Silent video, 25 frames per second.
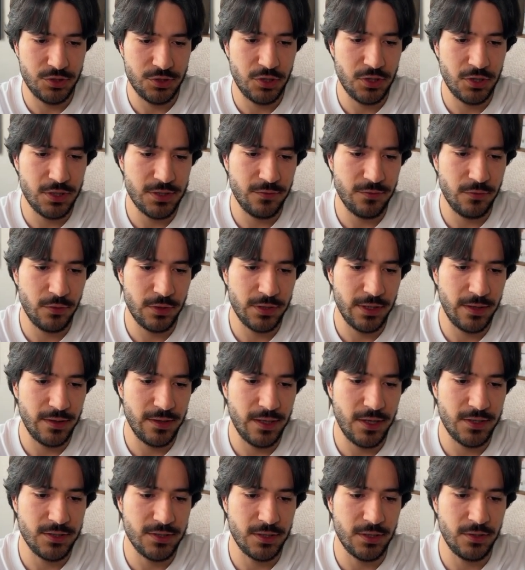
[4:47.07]
So shirts,
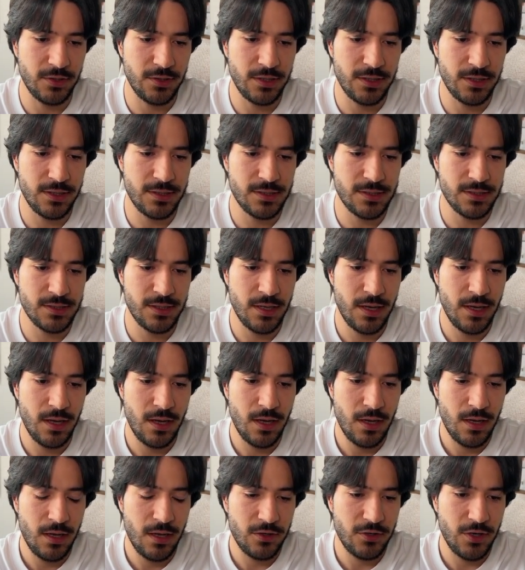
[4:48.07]
14,000 units,
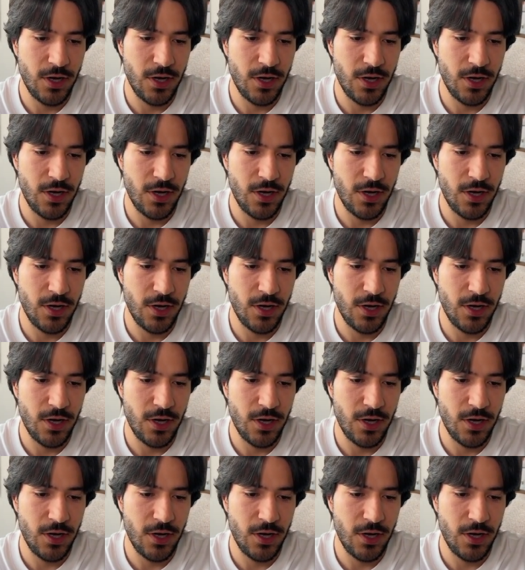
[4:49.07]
